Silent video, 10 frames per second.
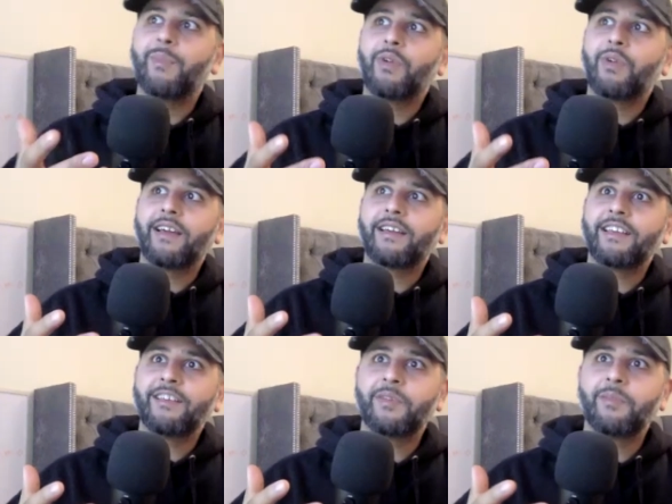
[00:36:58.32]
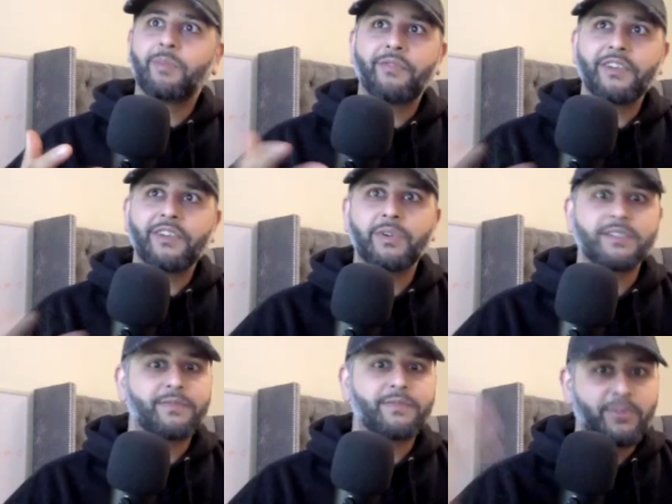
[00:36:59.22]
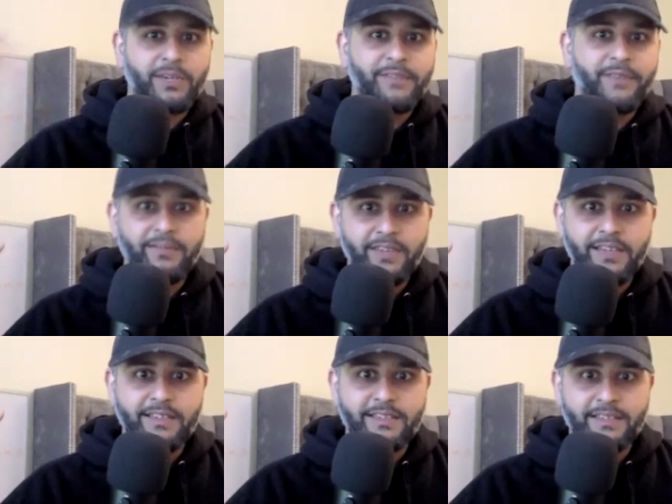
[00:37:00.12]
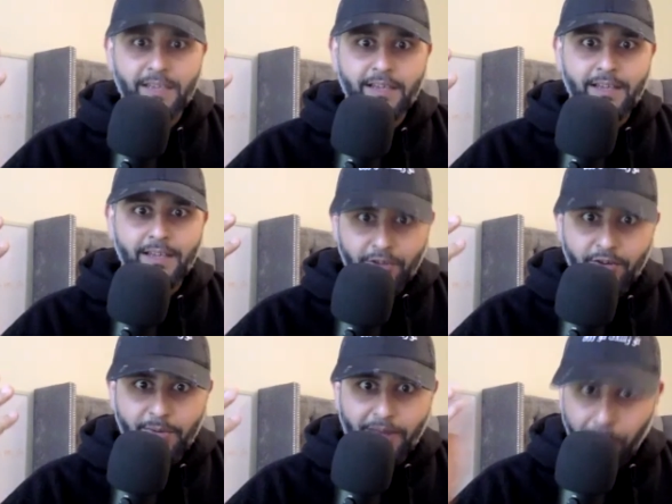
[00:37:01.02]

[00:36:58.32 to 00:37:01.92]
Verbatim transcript: bro, like he's been a professional yeah. boxer for like 25 years. You know what mm I mean? Mm-hmm.